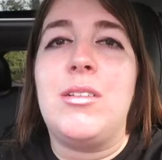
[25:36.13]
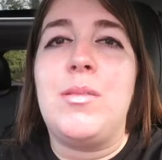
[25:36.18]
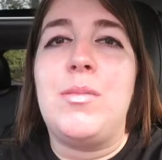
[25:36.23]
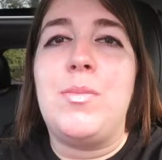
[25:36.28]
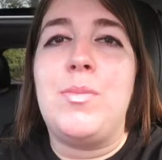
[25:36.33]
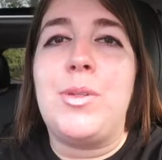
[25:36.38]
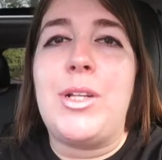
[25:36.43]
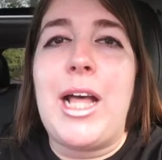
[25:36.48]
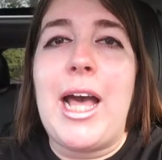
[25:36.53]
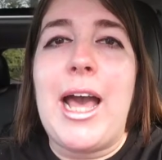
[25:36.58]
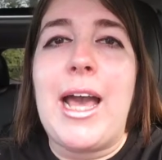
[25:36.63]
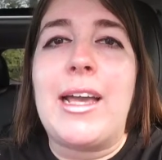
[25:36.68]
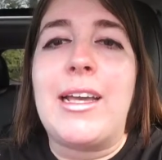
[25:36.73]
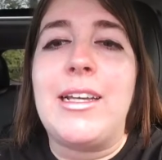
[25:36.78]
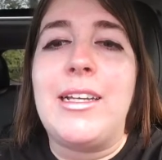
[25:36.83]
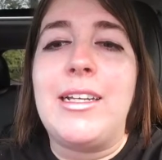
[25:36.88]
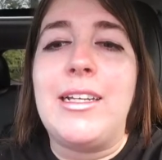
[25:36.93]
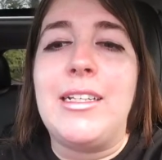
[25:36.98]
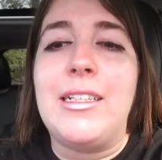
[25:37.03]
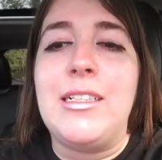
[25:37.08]
black
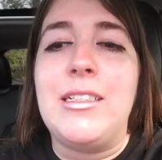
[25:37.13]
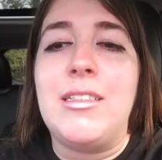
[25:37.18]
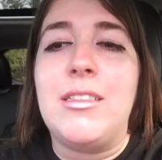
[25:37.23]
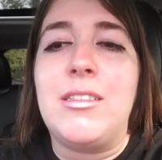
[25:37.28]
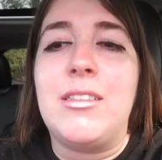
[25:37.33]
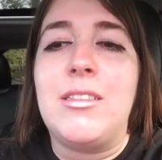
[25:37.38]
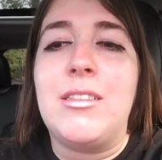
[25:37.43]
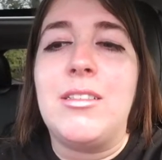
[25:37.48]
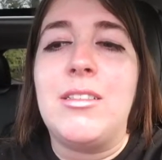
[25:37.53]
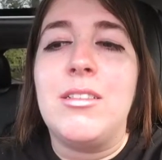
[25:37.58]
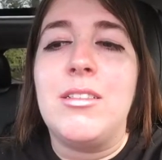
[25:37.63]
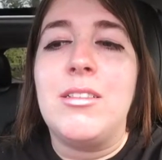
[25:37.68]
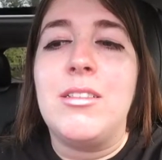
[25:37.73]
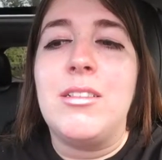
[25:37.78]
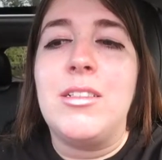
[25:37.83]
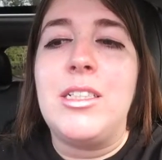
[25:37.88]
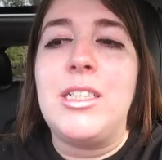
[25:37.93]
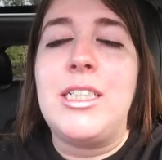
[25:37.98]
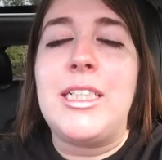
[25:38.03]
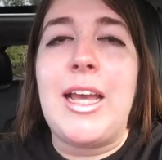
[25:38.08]
is
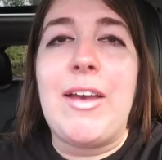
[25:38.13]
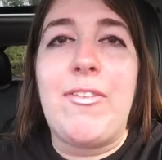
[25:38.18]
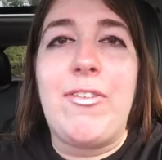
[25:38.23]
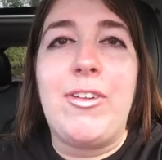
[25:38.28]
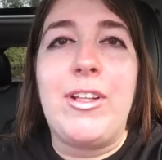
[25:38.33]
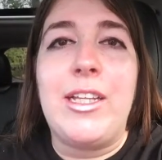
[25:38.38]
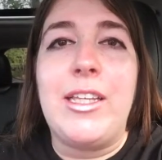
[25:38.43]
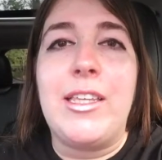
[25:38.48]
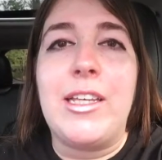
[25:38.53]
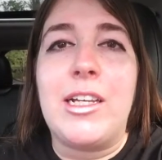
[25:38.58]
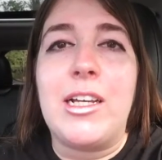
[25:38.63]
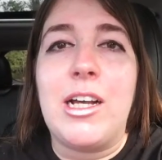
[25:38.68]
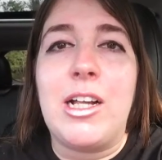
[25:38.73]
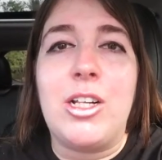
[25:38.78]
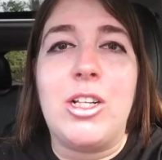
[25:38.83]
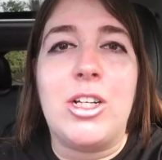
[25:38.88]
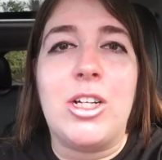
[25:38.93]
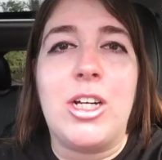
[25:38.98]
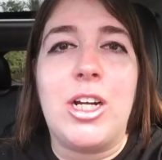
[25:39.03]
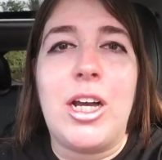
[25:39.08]
definitely the
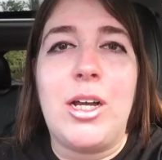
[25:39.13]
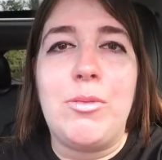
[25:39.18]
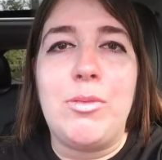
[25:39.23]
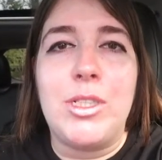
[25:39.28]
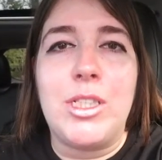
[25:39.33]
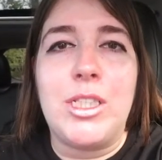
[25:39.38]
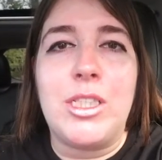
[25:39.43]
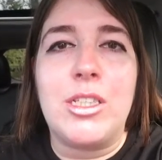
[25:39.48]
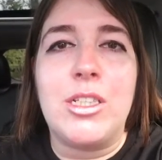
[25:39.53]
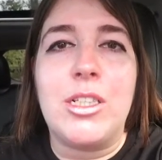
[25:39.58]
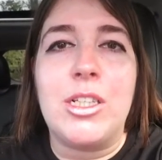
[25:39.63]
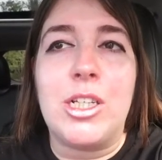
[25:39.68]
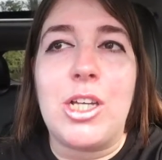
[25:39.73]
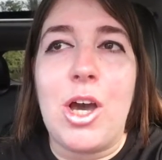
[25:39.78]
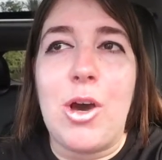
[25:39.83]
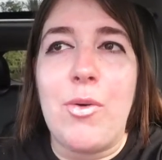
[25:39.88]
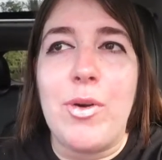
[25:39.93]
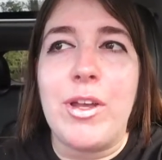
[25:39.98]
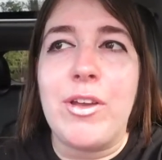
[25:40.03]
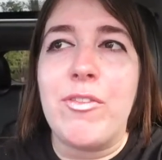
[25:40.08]
color I was
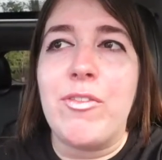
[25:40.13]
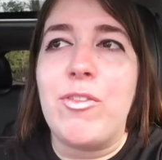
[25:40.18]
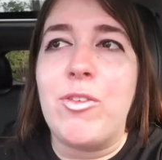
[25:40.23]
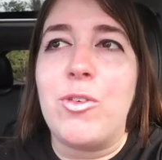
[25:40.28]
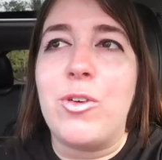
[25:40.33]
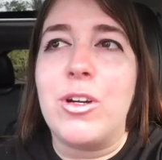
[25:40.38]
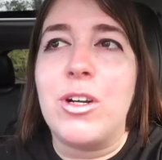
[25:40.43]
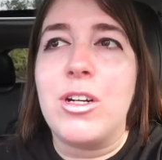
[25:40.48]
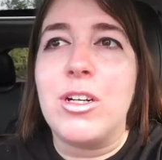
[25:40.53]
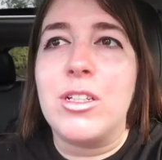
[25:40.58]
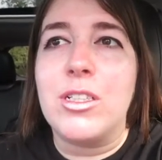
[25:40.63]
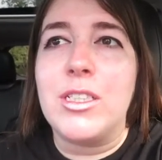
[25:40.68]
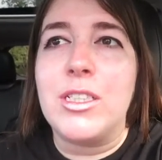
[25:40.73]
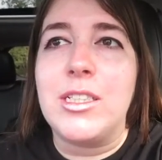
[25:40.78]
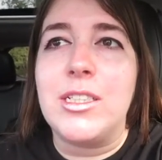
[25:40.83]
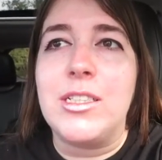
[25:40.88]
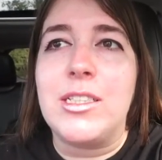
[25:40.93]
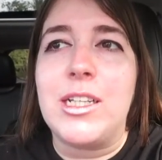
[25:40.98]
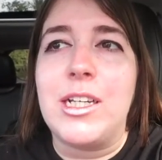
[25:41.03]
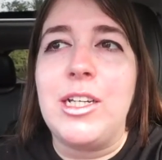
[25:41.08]
going for
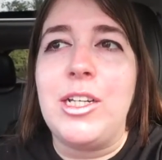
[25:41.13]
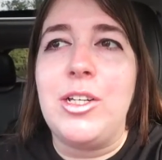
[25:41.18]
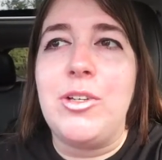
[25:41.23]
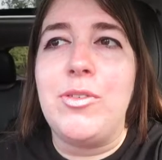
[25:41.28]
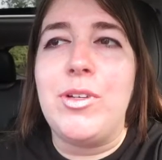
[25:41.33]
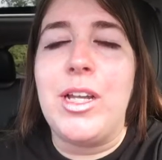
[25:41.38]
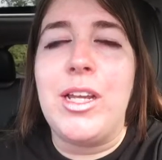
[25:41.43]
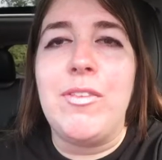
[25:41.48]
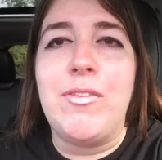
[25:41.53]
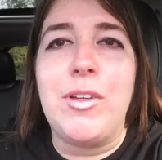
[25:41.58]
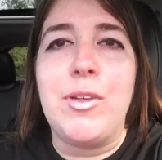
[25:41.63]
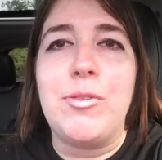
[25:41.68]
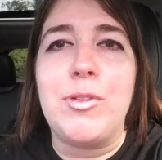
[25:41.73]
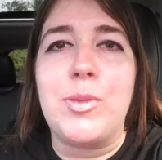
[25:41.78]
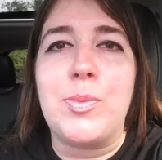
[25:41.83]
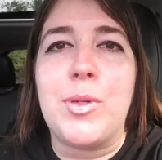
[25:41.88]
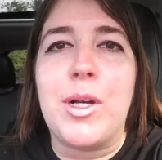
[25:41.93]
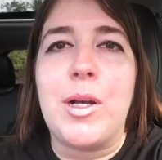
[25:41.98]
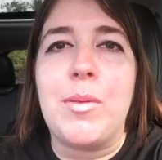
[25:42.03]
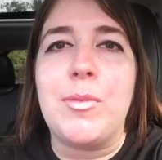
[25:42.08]
since I knew navy
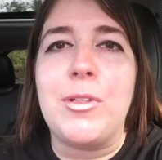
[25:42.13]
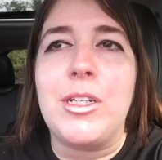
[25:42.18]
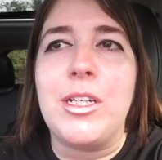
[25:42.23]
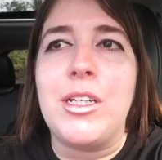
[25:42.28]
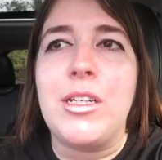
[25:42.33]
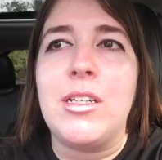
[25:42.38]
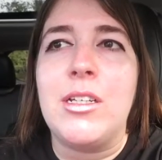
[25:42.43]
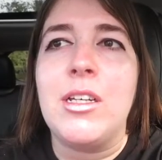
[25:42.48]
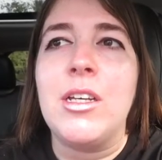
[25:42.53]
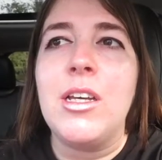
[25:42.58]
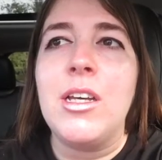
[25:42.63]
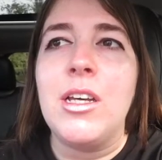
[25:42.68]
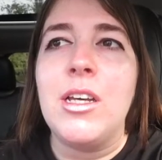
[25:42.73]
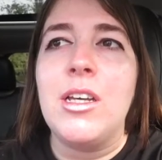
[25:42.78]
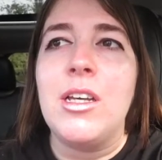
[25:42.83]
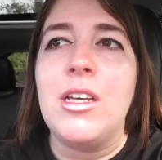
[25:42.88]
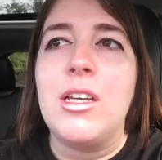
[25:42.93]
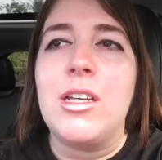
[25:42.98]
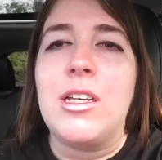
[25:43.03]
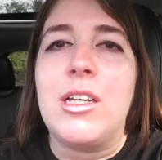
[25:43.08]
was probably
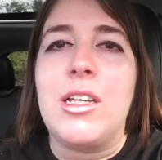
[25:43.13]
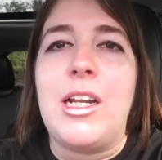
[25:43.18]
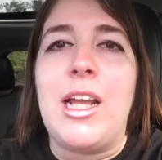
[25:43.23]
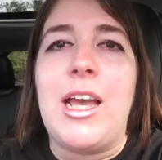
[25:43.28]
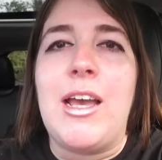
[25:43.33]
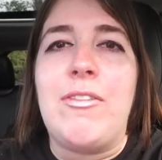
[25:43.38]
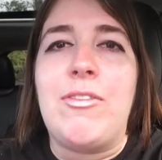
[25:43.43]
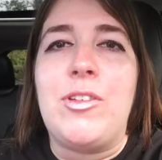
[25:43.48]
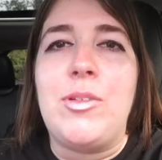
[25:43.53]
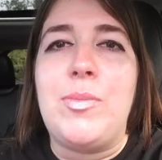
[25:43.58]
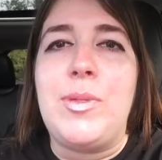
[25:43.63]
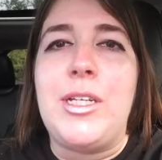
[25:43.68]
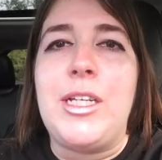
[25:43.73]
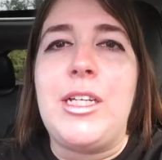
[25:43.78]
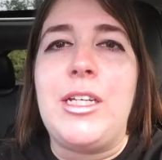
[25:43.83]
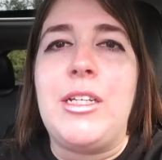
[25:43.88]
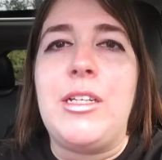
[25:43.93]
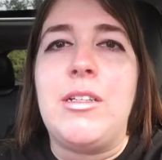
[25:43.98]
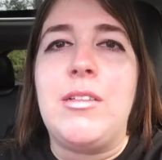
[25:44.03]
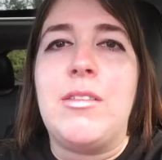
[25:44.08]
gonna have to
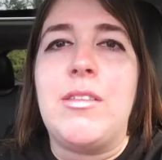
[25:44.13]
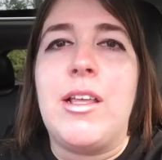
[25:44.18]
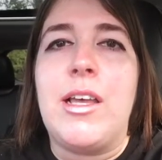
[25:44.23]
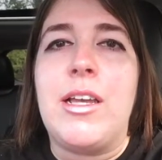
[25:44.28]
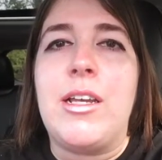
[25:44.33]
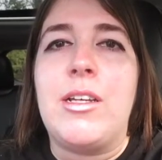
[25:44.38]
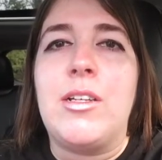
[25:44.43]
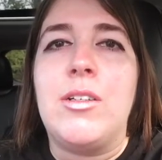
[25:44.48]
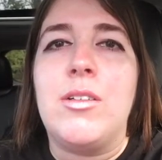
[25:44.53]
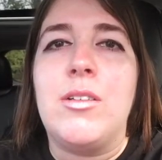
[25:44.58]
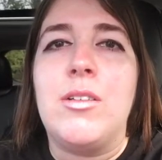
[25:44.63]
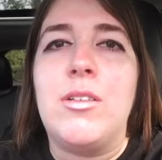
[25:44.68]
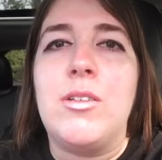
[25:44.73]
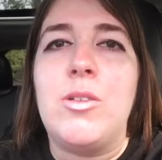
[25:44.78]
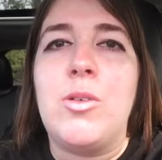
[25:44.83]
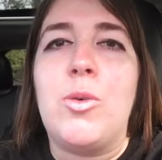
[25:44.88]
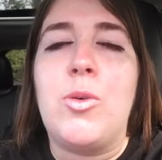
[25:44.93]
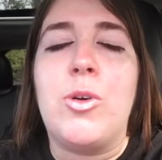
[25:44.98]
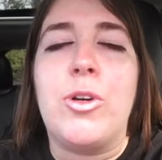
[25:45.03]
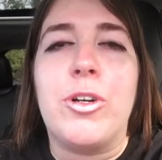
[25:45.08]
be like
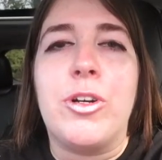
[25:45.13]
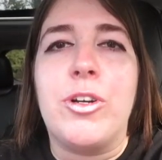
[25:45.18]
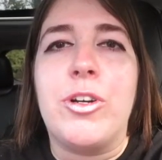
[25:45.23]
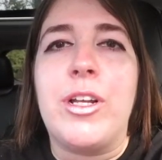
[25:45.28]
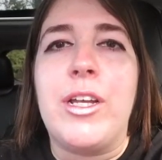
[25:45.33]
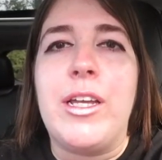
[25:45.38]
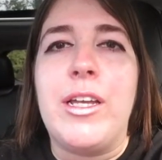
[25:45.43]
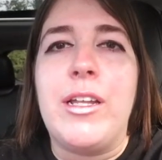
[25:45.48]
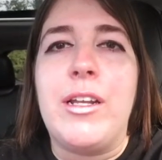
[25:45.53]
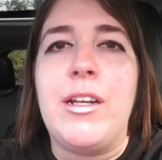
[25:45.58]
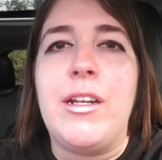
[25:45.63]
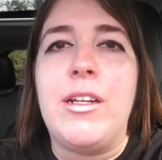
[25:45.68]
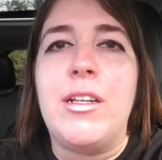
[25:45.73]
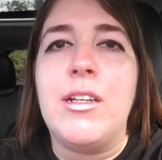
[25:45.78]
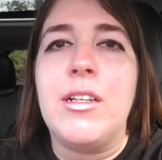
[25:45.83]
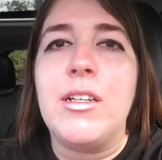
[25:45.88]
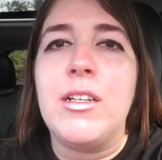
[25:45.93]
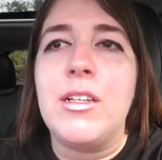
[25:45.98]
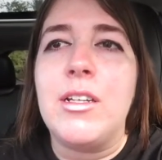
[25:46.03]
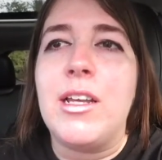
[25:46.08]
ordered in
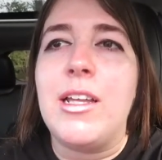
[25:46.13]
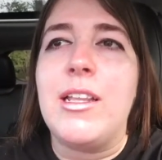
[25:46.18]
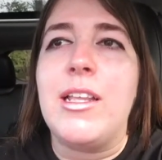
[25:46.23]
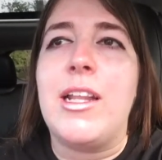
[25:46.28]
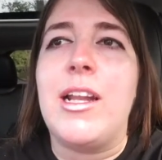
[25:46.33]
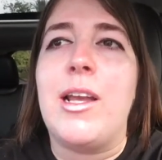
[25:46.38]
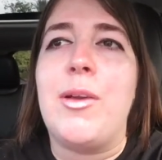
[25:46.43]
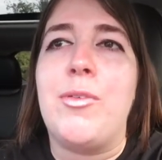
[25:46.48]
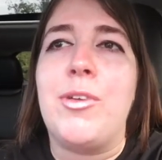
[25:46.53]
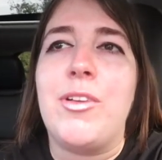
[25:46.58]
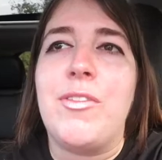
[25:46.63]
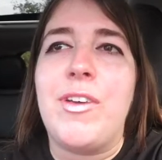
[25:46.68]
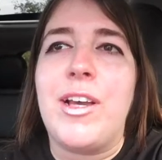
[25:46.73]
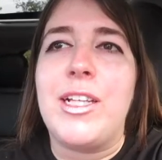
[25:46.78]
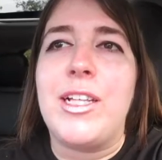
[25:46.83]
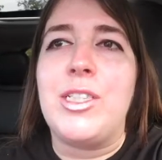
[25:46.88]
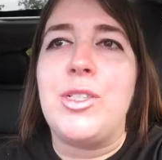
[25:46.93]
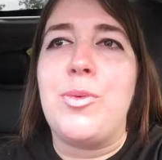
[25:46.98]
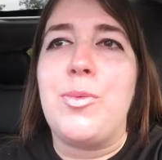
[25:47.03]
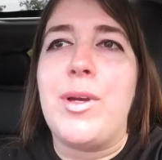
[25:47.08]
and then I would have
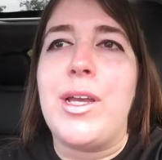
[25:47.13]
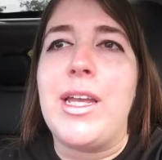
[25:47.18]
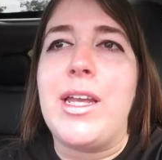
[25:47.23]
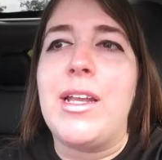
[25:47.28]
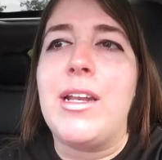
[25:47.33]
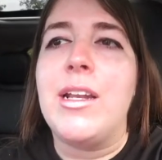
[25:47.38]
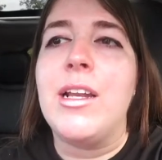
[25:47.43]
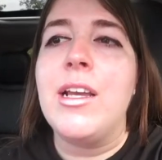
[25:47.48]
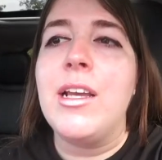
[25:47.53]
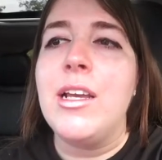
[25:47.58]
had to wait.